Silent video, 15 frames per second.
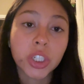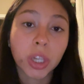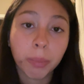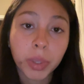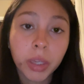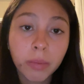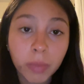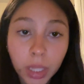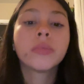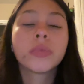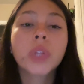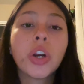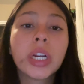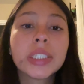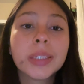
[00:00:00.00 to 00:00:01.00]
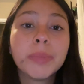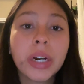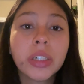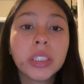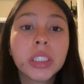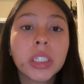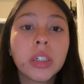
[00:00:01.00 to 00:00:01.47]
jumping. Our next
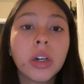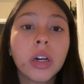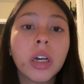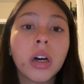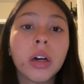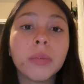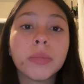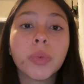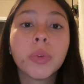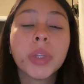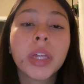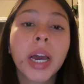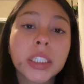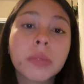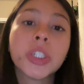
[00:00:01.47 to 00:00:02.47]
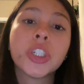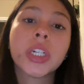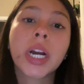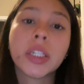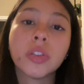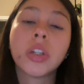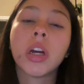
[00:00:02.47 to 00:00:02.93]
comparison will be the isometric,
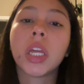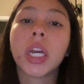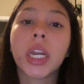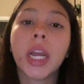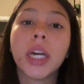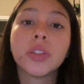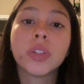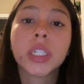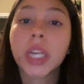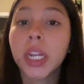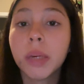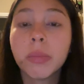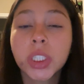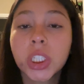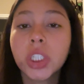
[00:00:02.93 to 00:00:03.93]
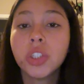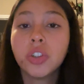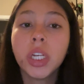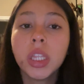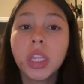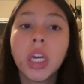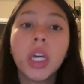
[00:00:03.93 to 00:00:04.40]
isotonic, and isokinetic muscular
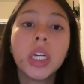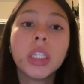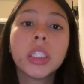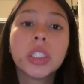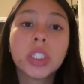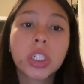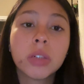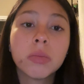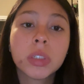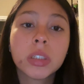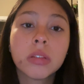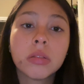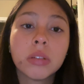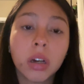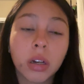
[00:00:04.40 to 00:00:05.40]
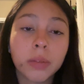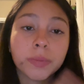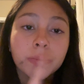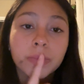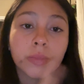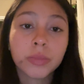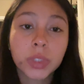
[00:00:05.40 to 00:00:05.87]
strength. These terms
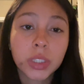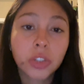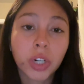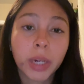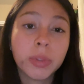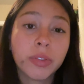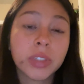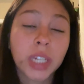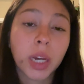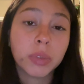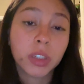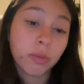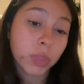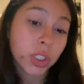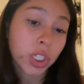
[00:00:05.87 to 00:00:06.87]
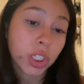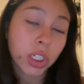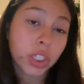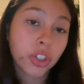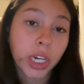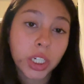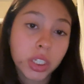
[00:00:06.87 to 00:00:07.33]
describe different types of muscular
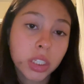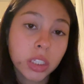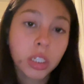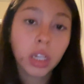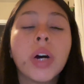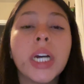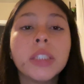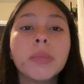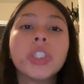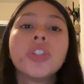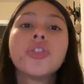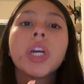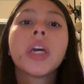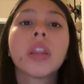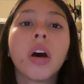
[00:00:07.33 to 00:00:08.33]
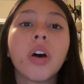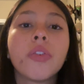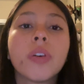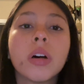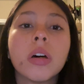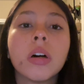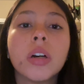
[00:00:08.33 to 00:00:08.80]
contractions. Isometric strength
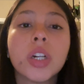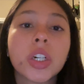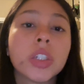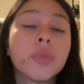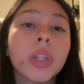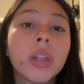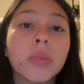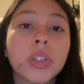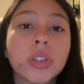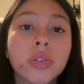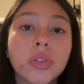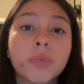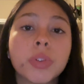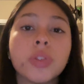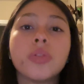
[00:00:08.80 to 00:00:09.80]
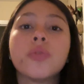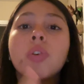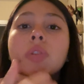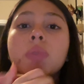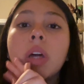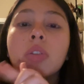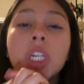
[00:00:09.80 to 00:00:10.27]
occurs when the muscles produce
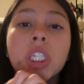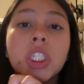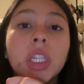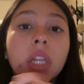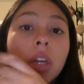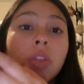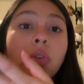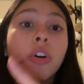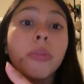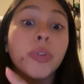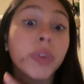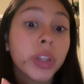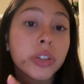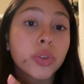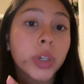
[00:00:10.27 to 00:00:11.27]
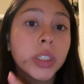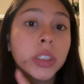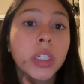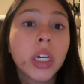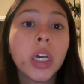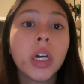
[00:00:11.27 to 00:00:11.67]
force without changing length or moving the joint.